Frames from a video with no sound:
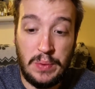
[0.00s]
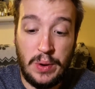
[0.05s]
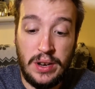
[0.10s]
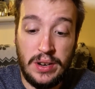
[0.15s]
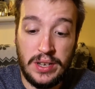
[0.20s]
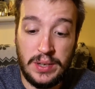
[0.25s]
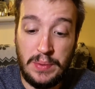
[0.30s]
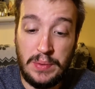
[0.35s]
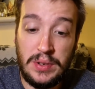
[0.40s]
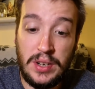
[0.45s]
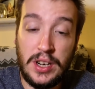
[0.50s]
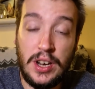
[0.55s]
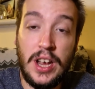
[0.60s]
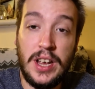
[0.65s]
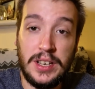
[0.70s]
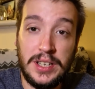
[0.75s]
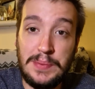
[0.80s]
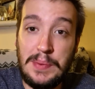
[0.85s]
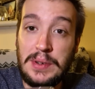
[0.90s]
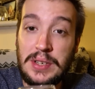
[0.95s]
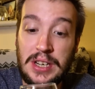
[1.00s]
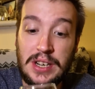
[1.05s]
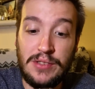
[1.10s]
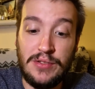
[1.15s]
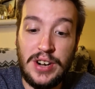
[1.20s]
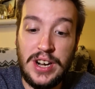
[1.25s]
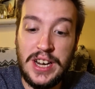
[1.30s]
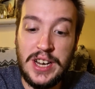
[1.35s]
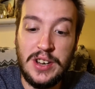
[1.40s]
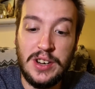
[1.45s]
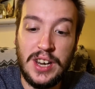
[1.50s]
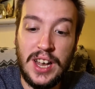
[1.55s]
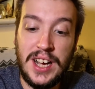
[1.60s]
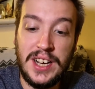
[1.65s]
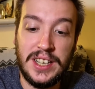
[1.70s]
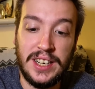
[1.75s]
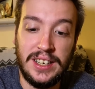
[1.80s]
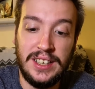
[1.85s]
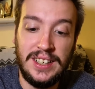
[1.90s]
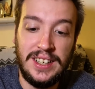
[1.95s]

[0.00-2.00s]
It smells like a really good lager.